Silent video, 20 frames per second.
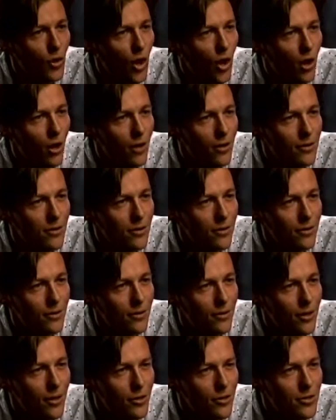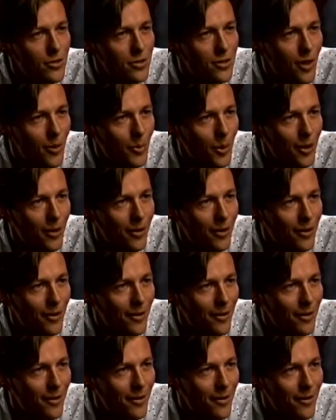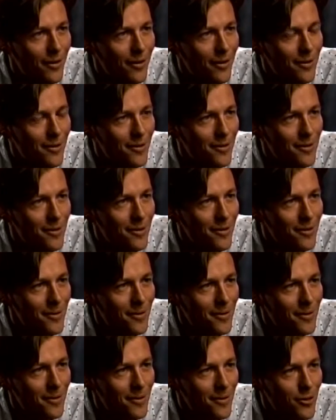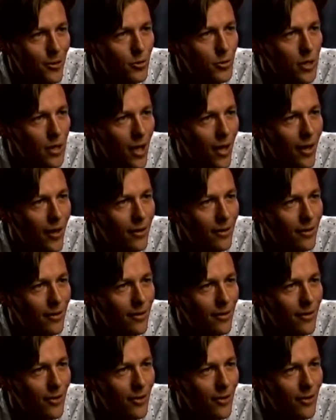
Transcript: your heart and your stomach. You deny it.